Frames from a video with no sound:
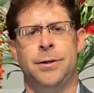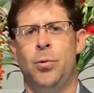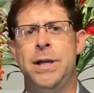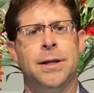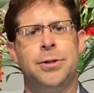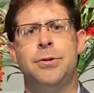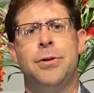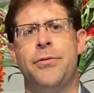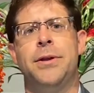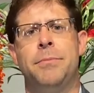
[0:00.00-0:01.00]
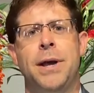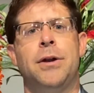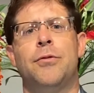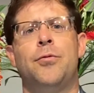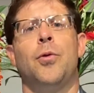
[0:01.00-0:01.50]
We can do nothing
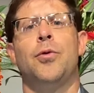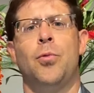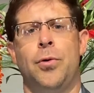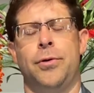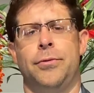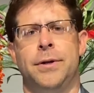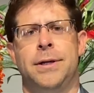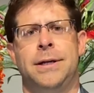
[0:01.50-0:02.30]
better for the world